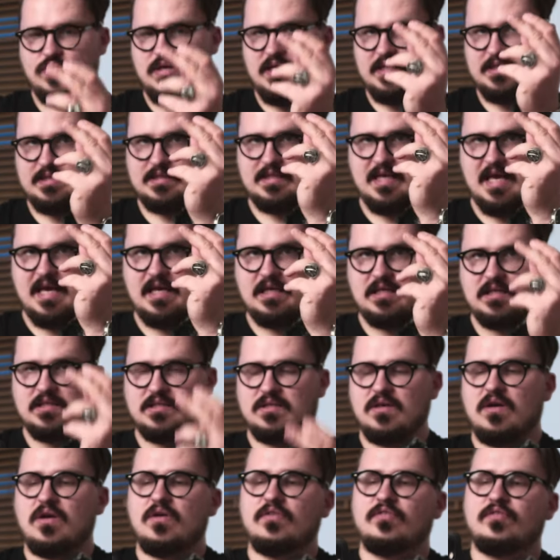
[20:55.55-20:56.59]
just take this
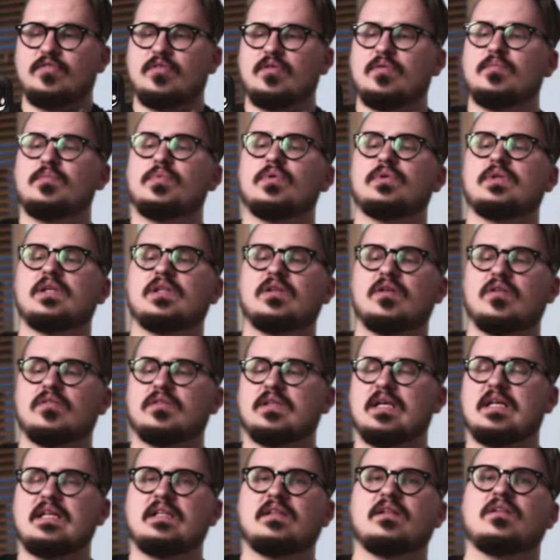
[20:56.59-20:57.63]
off, put it on
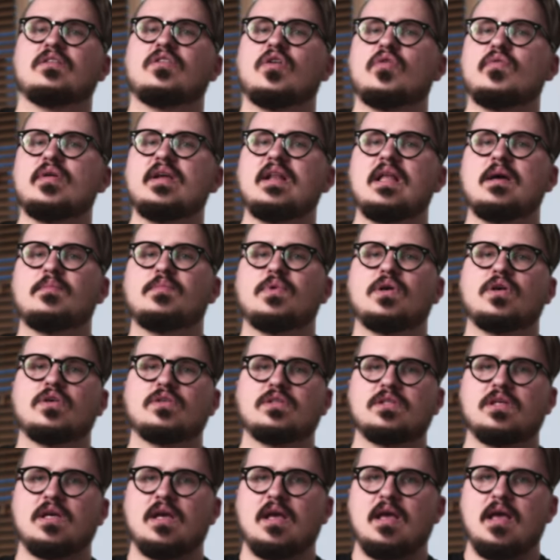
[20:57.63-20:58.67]
the little
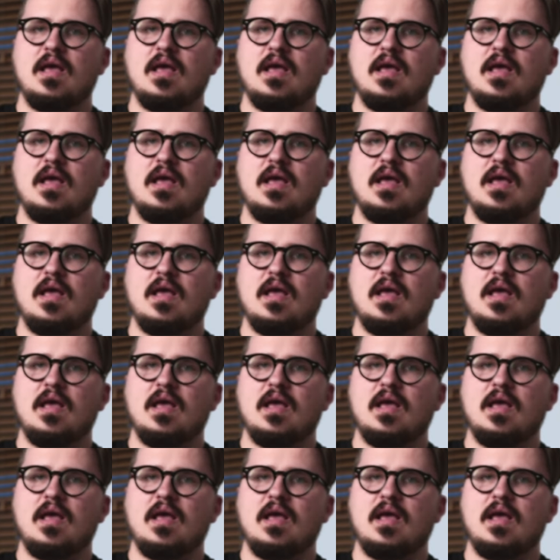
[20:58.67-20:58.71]
GorillaPod